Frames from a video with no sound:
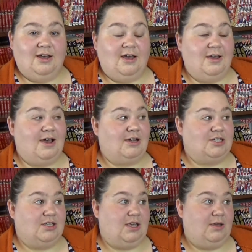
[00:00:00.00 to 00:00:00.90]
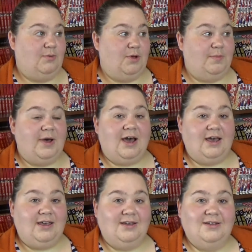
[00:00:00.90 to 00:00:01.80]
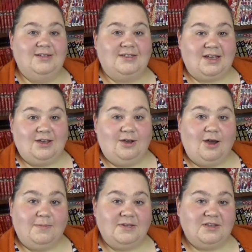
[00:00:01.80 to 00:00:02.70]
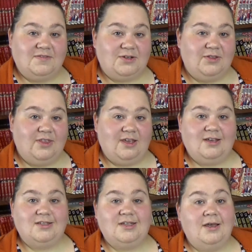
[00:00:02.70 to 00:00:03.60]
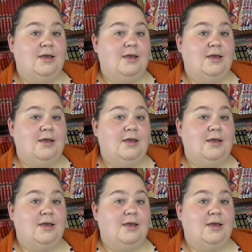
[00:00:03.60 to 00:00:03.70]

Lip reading: I actually will buy second copies of certain things